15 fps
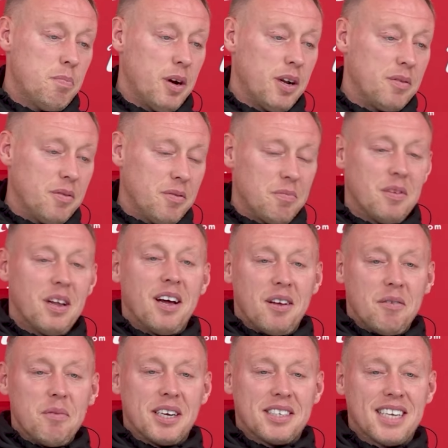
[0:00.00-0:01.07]
but
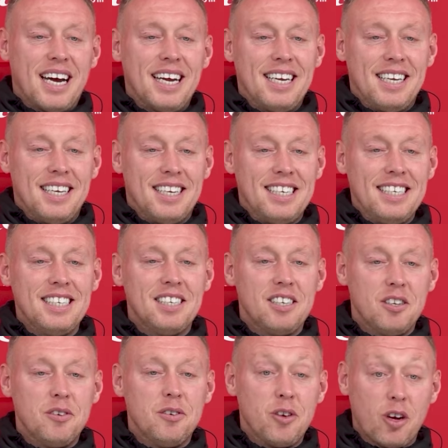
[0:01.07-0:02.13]
excitingly,
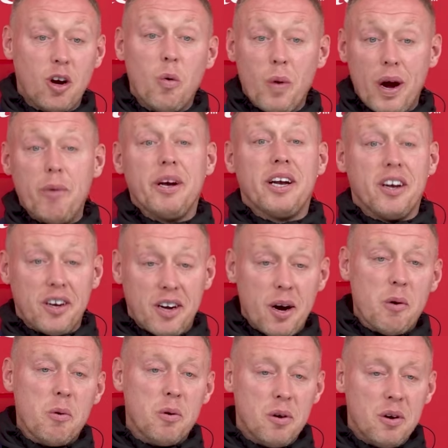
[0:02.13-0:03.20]
look at where we can
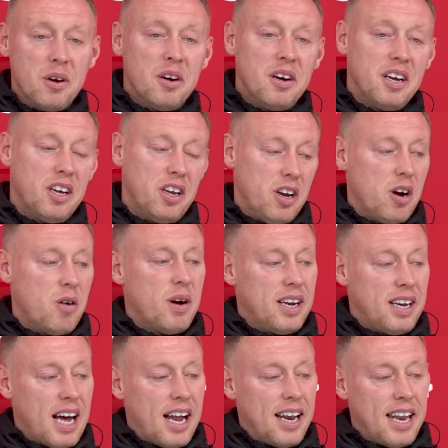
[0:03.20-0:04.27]
go. You know,
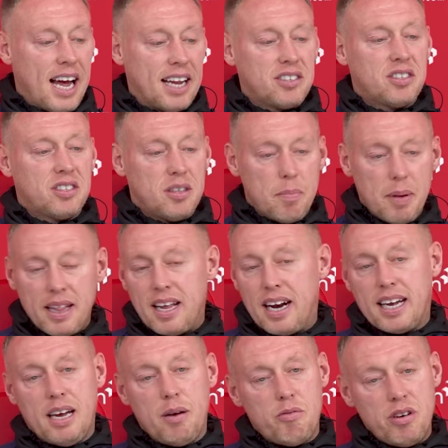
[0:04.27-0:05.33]
and, and that's the bit that
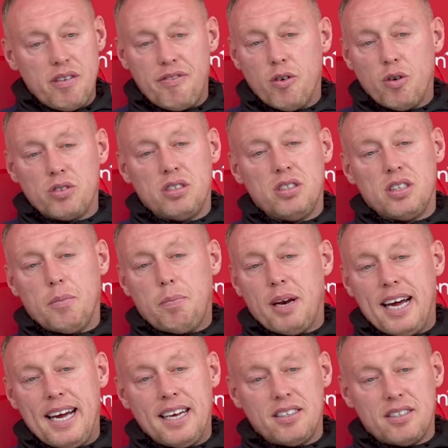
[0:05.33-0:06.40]
I keep reinforcing to the
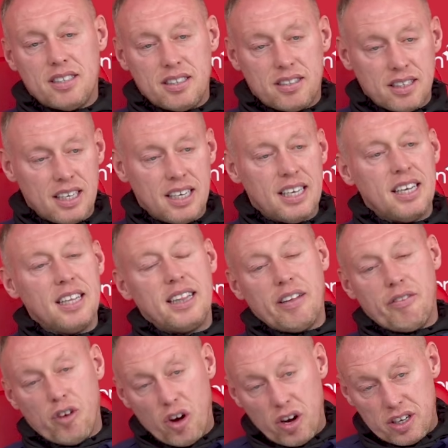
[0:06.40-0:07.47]
players that
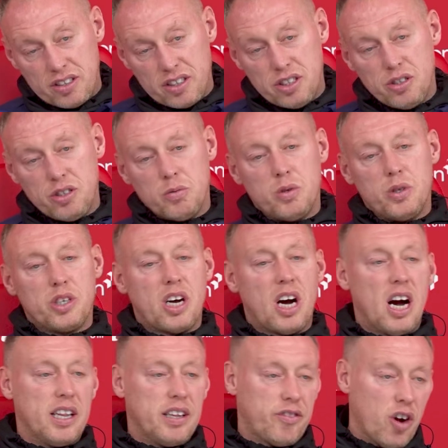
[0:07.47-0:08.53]
they've got to continue to work
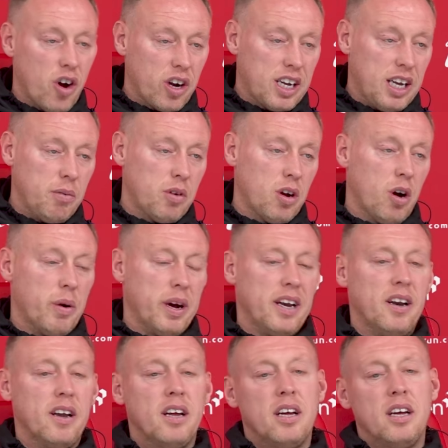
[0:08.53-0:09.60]
hard, they've got to keep
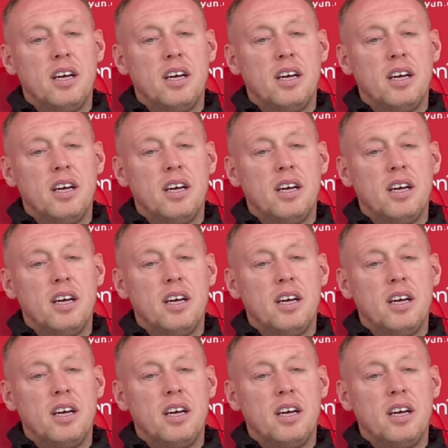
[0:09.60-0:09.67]
going.